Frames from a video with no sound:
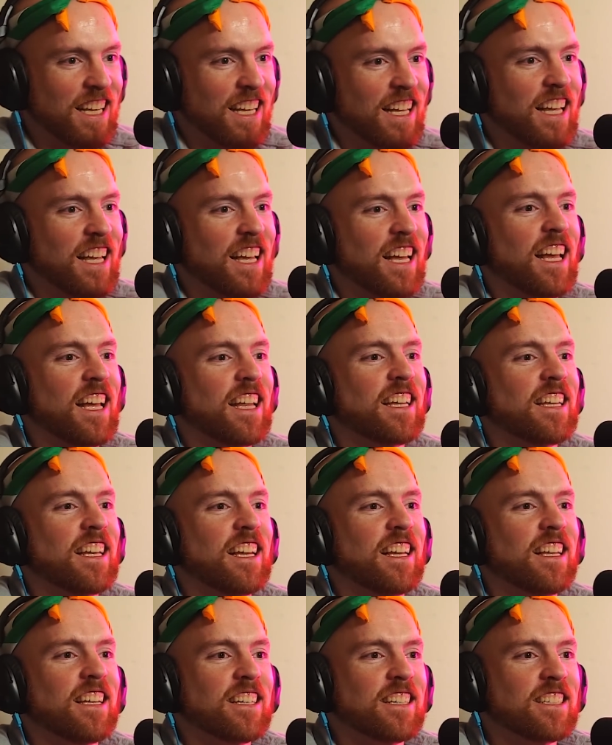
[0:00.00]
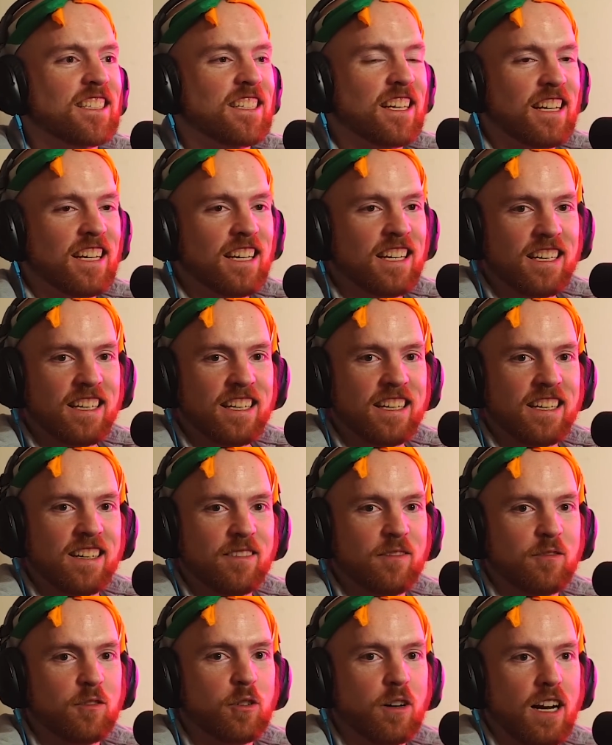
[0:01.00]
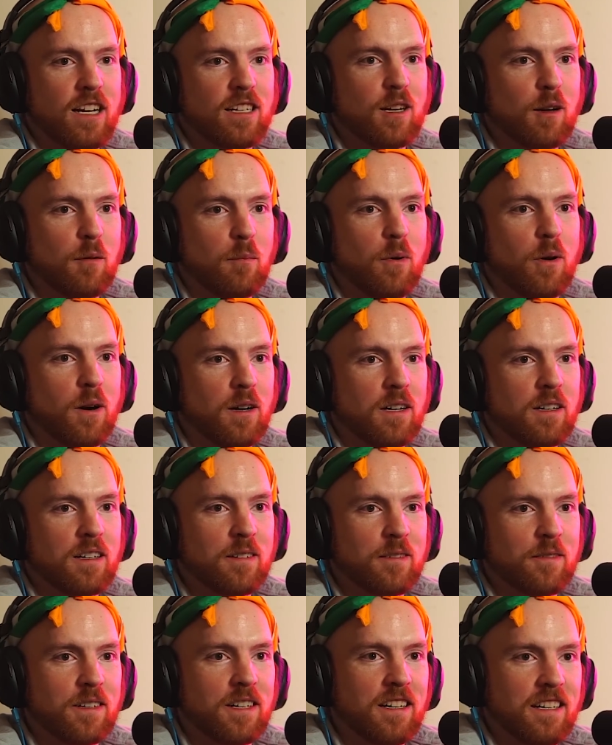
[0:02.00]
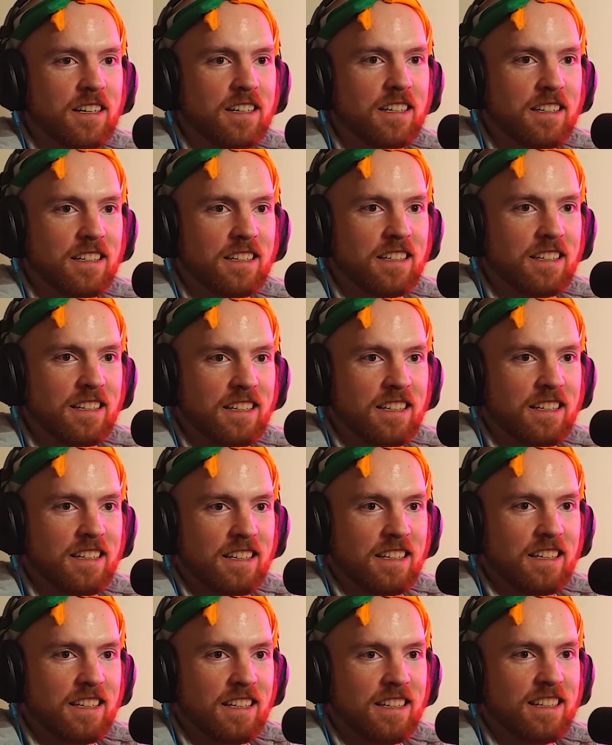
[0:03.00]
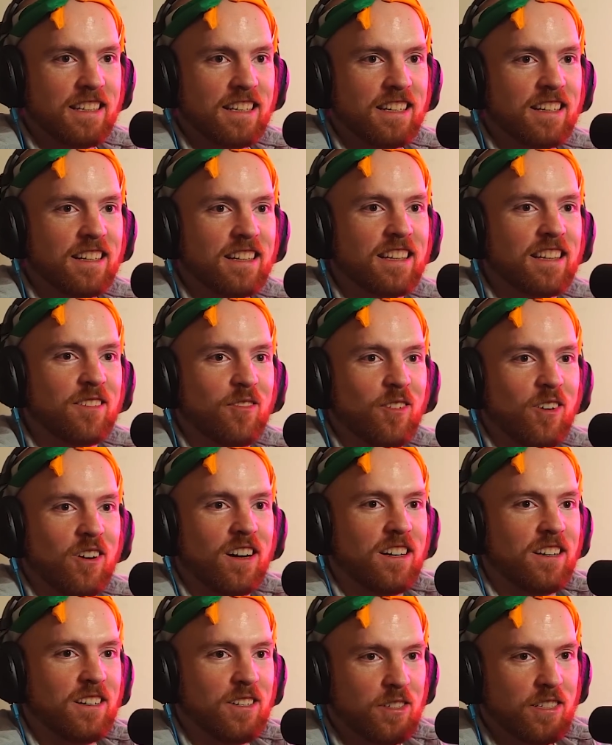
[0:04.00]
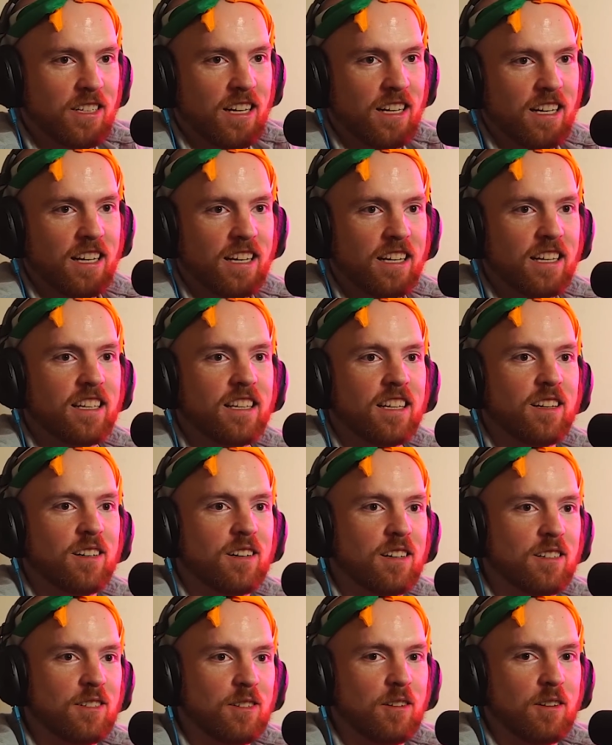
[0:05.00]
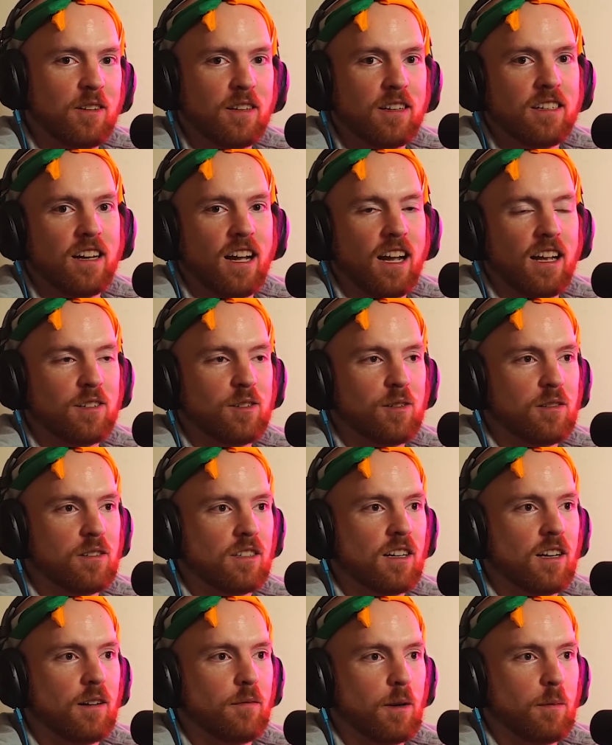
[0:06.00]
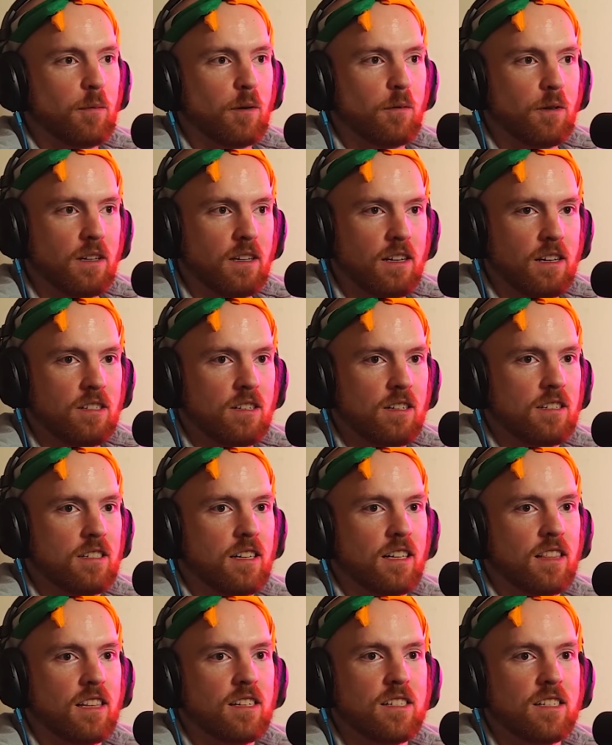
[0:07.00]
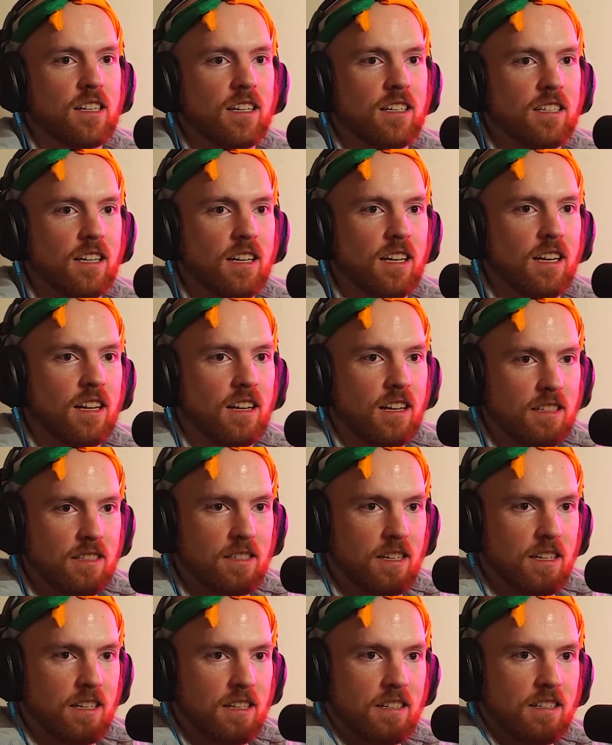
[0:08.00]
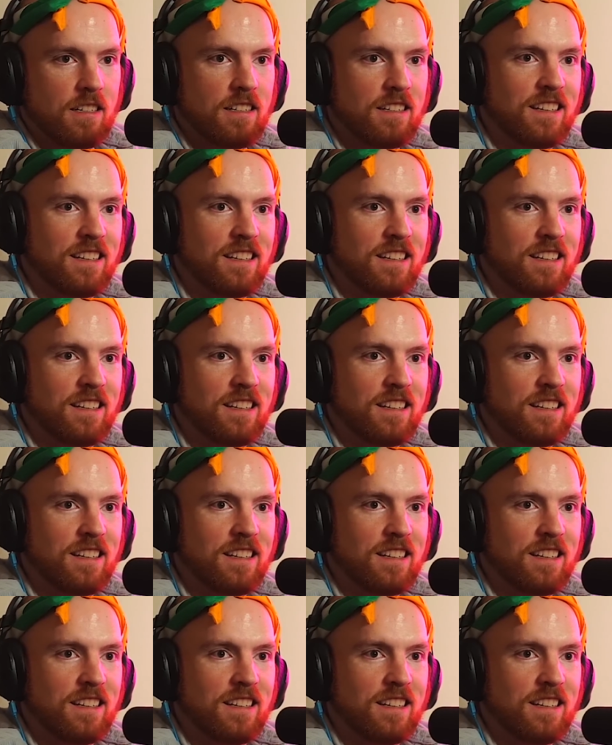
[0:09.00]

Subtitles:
it. It looks like in Jurassic Park where the water is shaking because you know the dinosaurs are coming, but really it's just like the CTE onset.